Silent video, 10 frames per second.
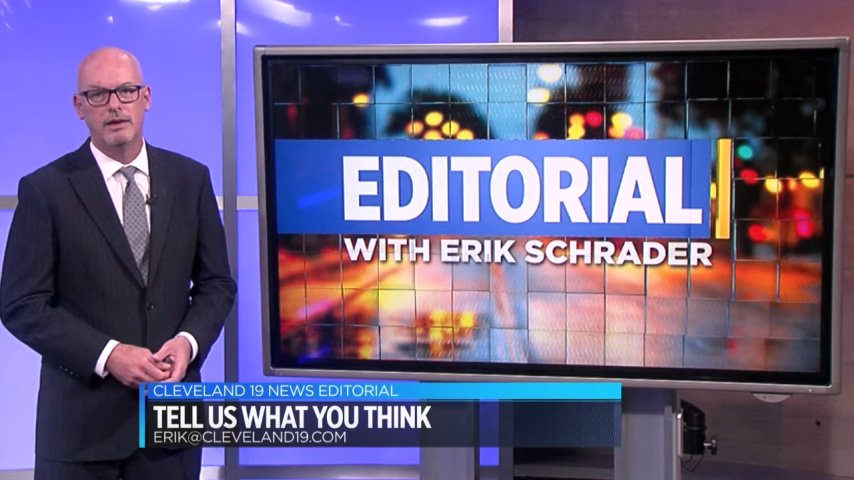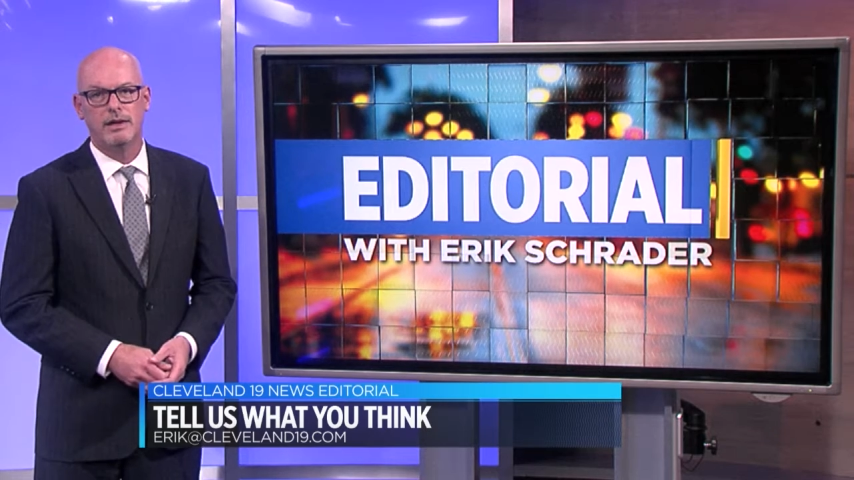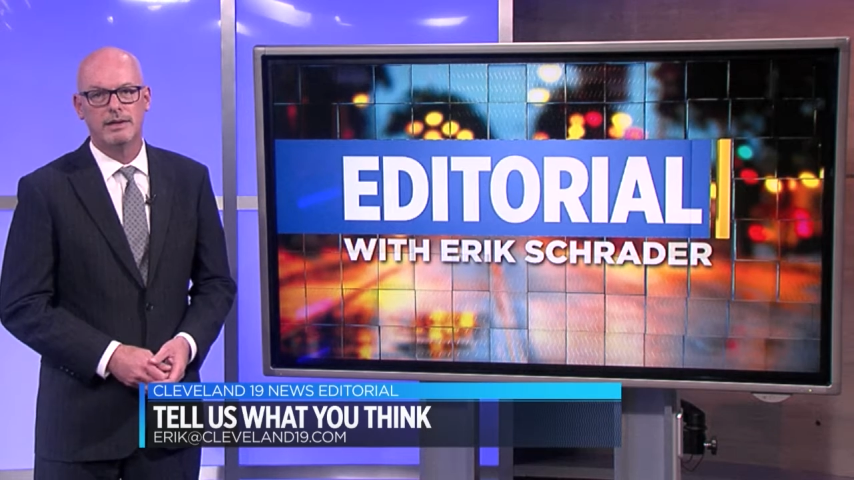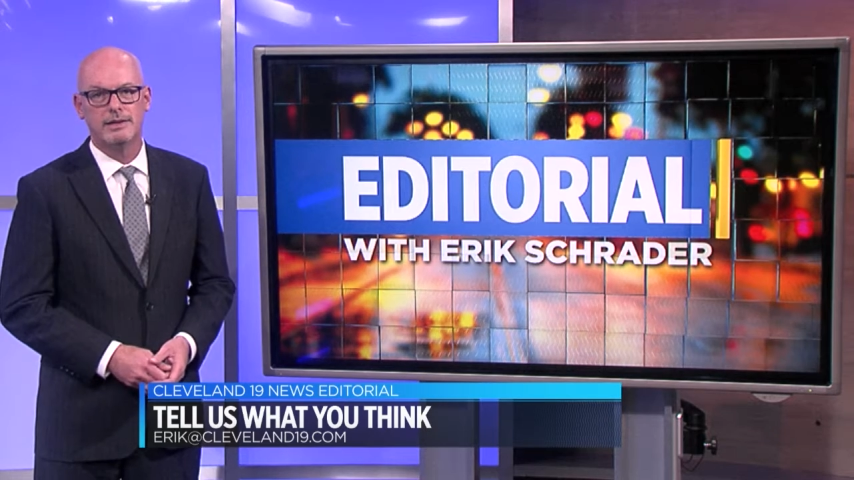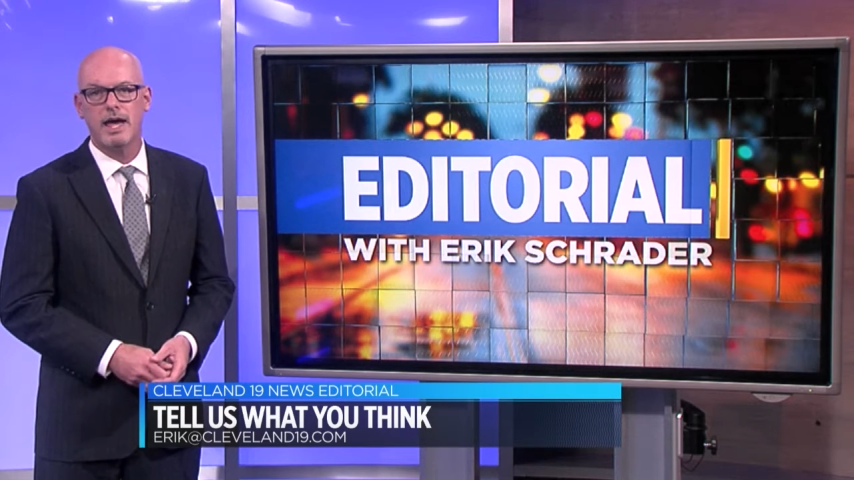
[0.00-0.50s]

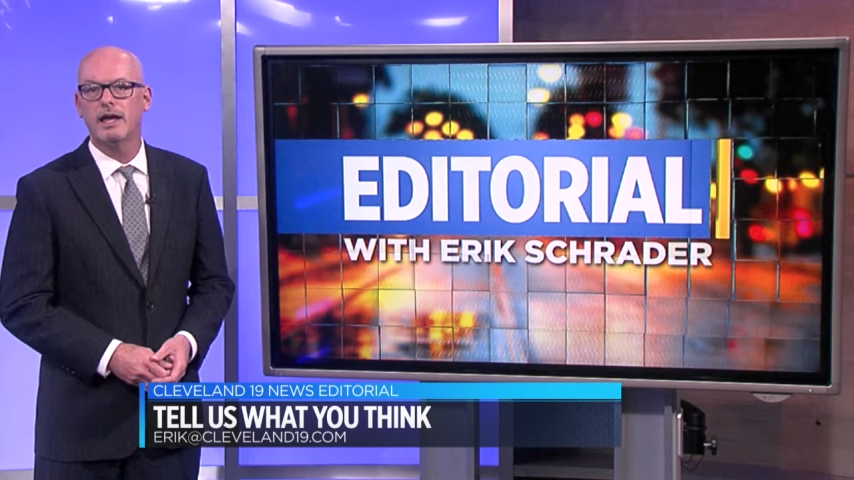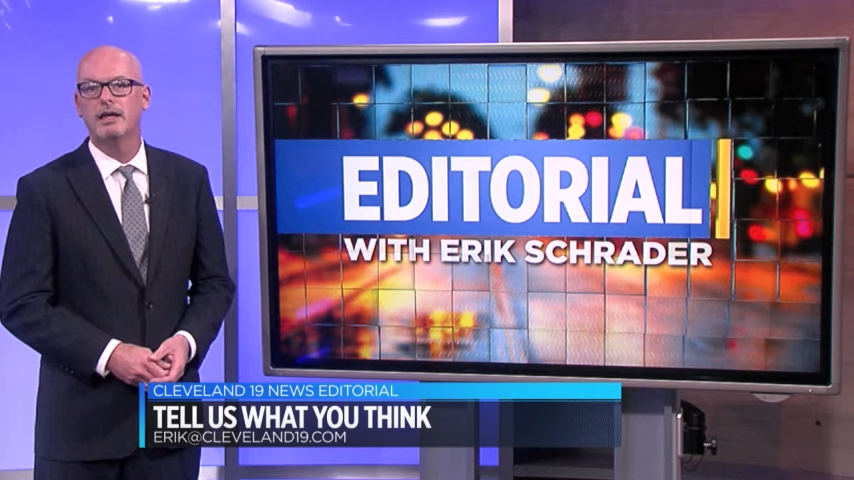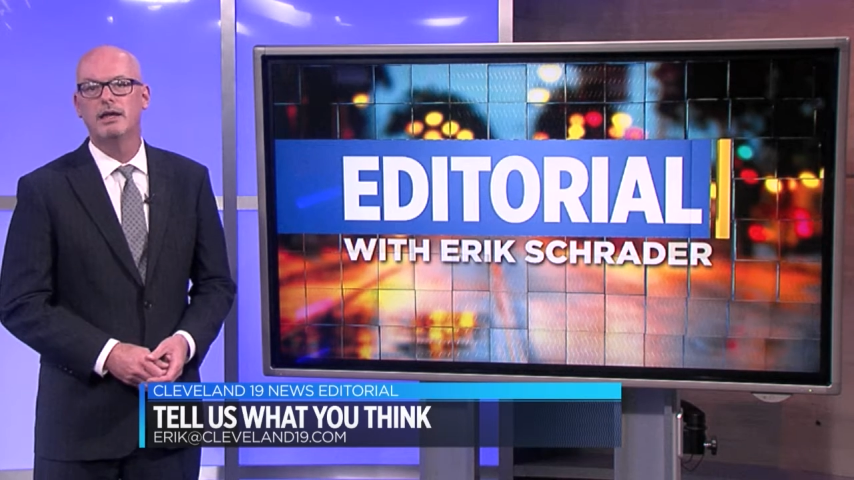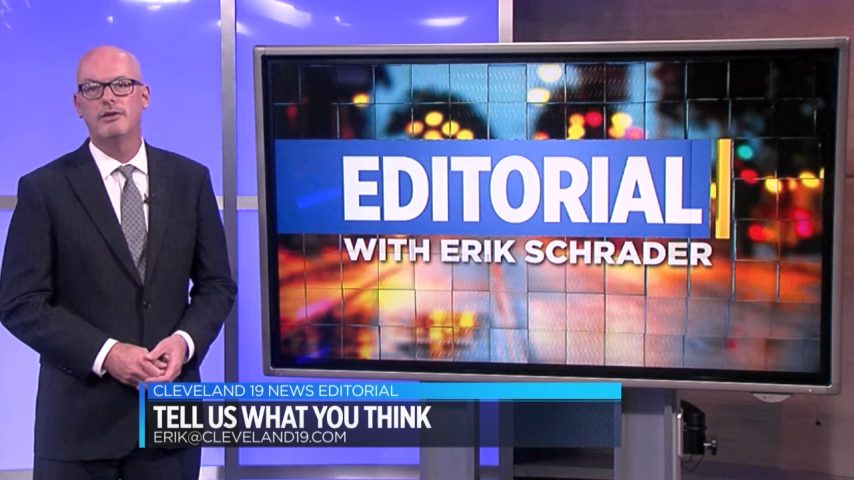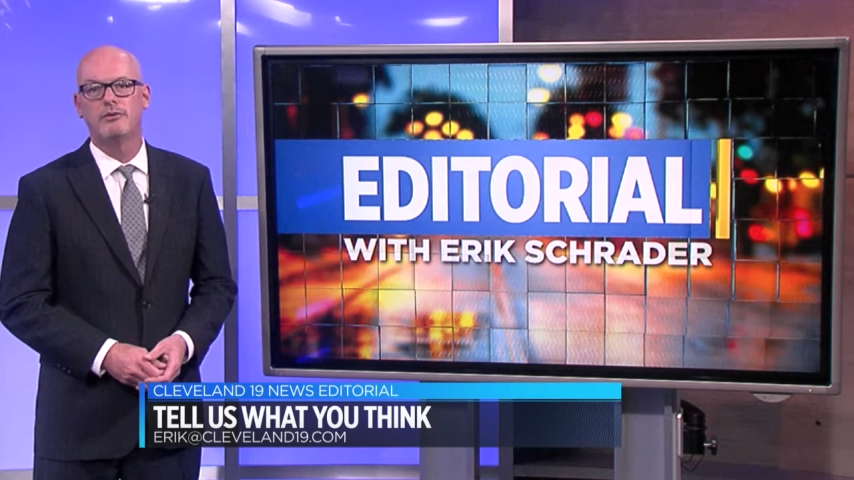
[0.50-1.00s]
In a
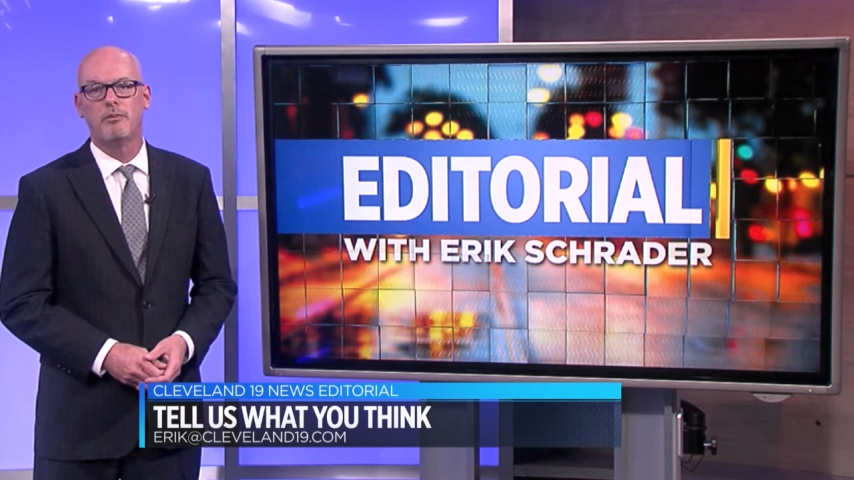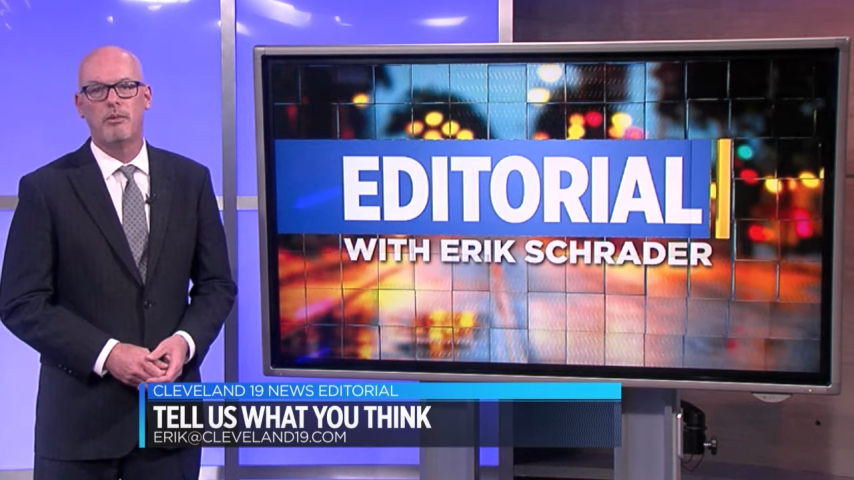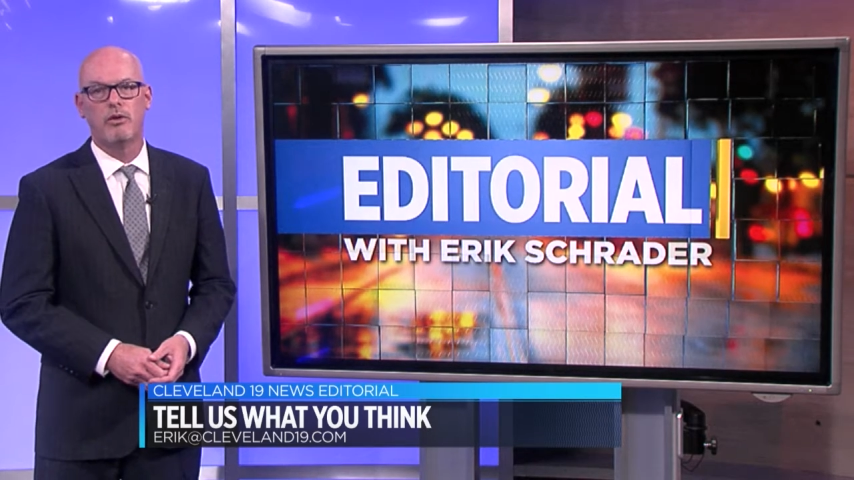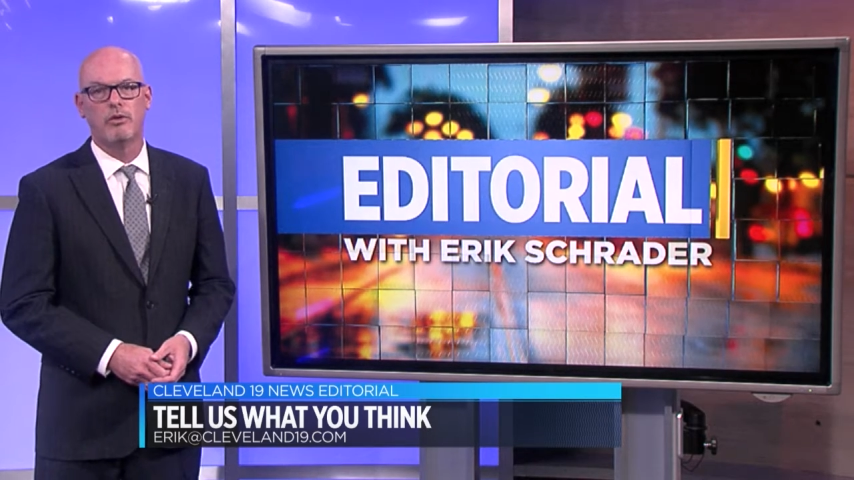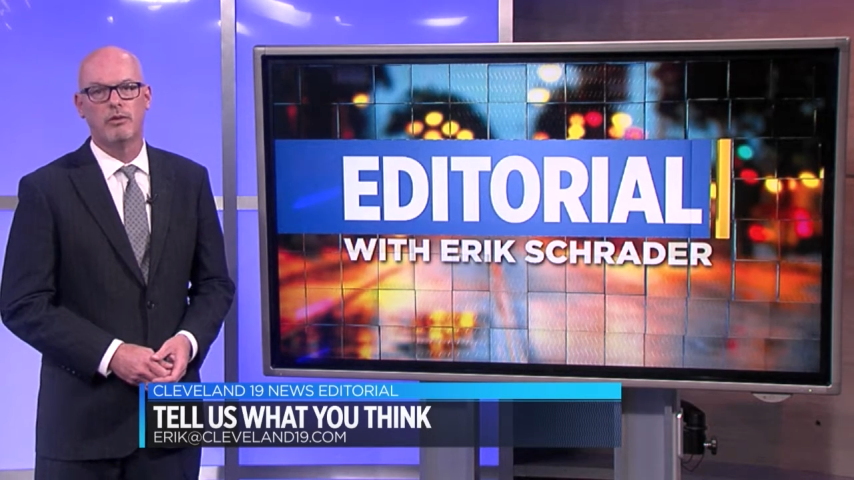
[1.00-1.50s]
second, his
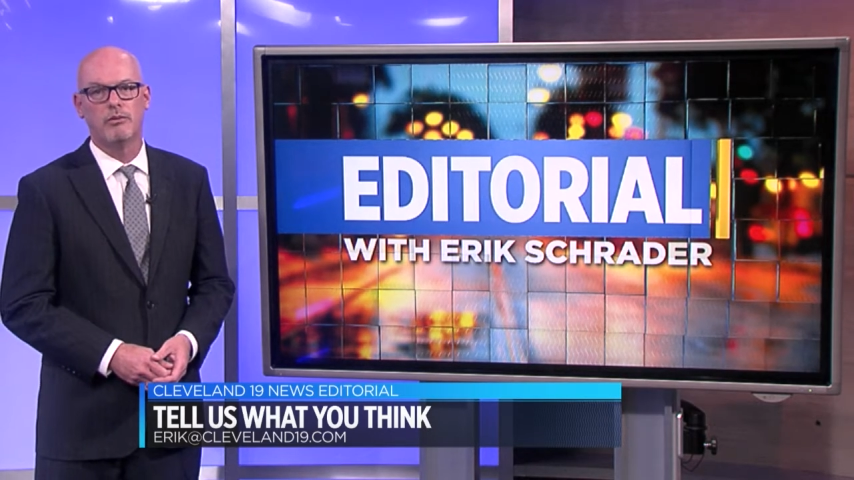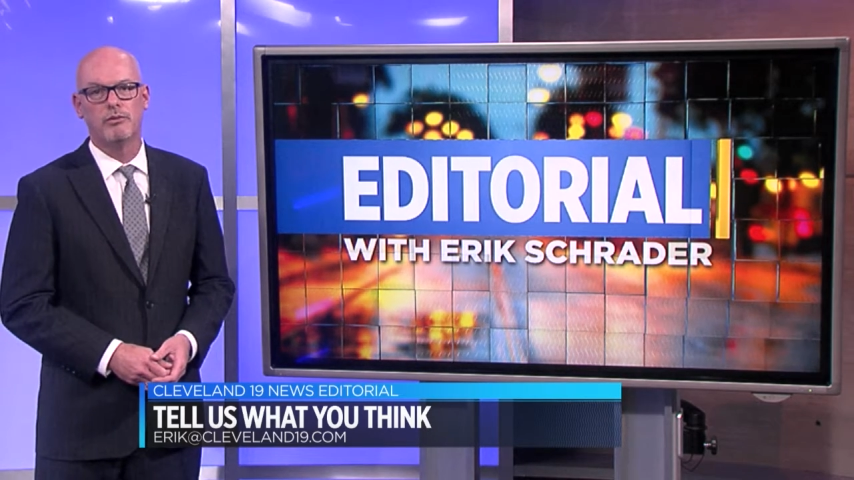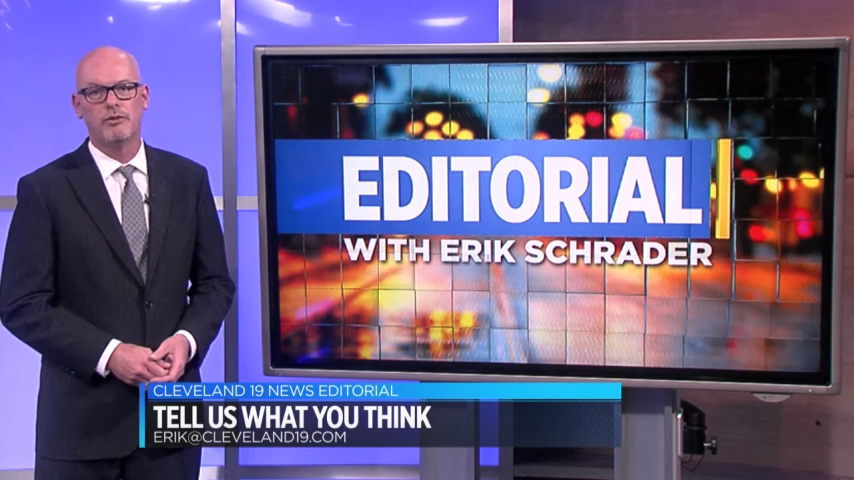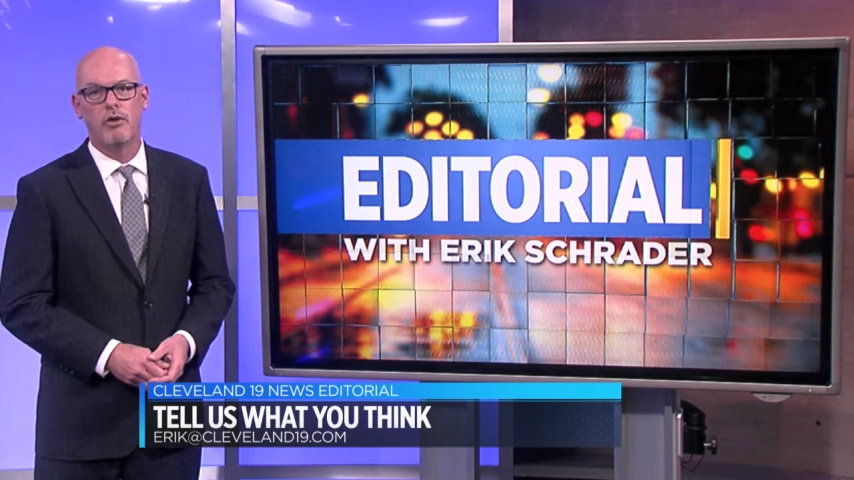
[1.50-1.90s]
football career was